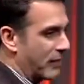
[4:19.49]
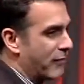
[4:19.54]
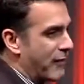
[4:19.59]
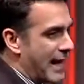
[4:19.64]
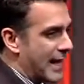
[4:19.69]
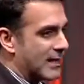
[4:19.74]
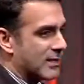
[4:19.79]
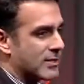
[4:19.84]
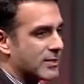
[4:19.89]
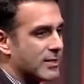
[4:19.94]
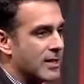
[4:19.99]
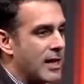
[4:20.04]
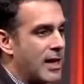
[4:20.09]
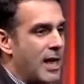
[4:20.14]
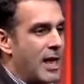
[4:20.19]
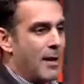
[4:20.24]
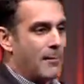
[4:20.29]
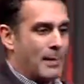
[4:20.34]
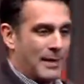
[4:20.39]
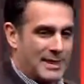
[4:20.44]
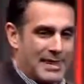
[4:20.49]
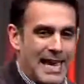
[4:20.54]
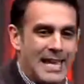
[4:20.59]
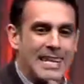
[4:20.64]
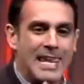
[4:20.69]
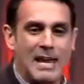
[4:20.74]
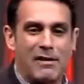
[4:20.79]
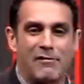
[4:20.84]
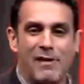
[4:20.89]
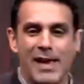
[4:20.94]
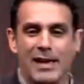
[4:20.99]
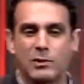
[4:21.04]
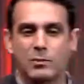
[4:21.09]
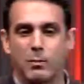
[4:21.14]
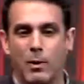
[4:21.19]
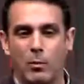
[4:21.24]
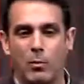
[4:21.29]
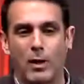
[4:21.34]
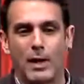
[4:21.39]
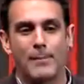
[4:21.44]
events. But then they've asked,
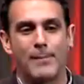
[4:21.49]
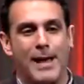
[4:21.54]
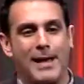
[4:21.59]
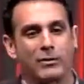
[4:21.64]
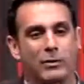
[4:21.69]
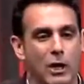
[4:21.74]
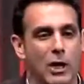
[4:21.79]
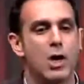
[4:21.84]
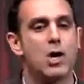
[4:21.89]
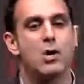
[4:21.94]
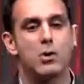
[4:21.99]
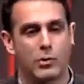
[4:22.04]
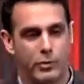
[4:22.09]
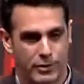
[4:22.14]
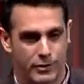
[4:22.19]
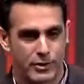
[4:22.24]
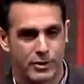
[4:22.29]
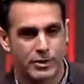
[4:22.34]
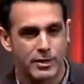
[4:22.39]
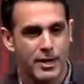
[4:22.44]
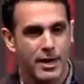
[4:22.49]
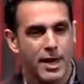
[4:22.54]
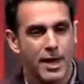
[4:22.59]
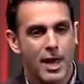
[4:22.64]
well, what about the who's?